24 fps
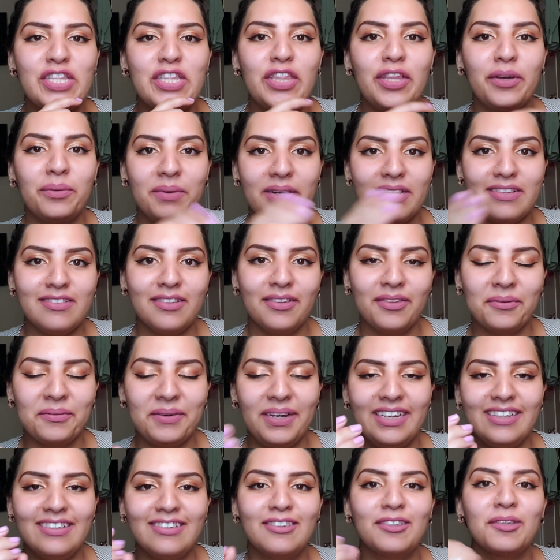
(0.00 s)
the rest of the
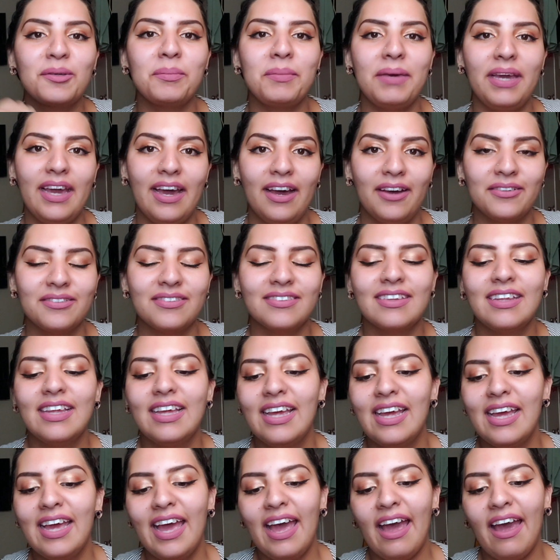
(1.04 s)
way to my house,
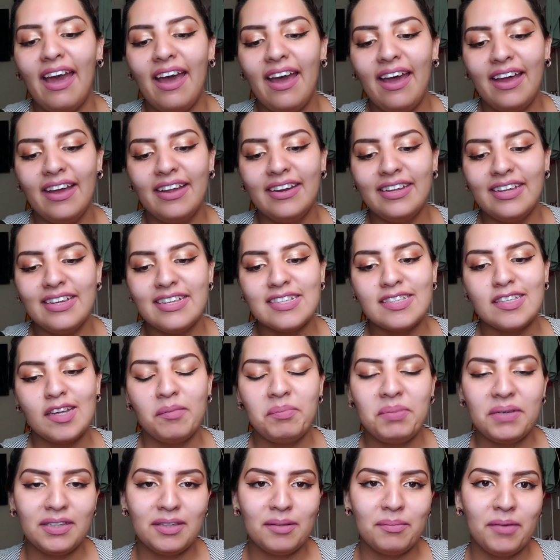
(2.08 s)
and his dad
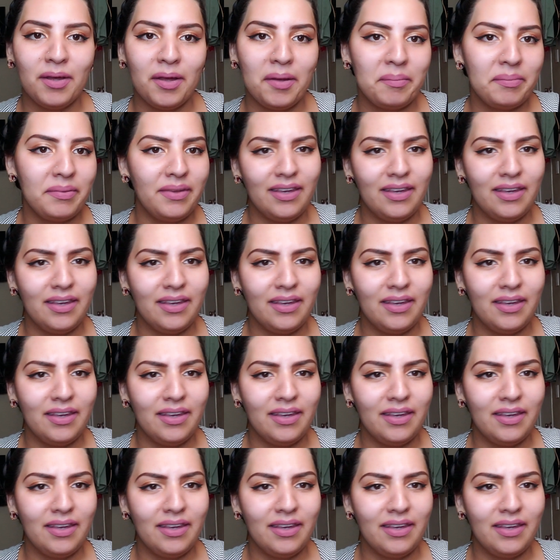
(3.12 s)
picked him up.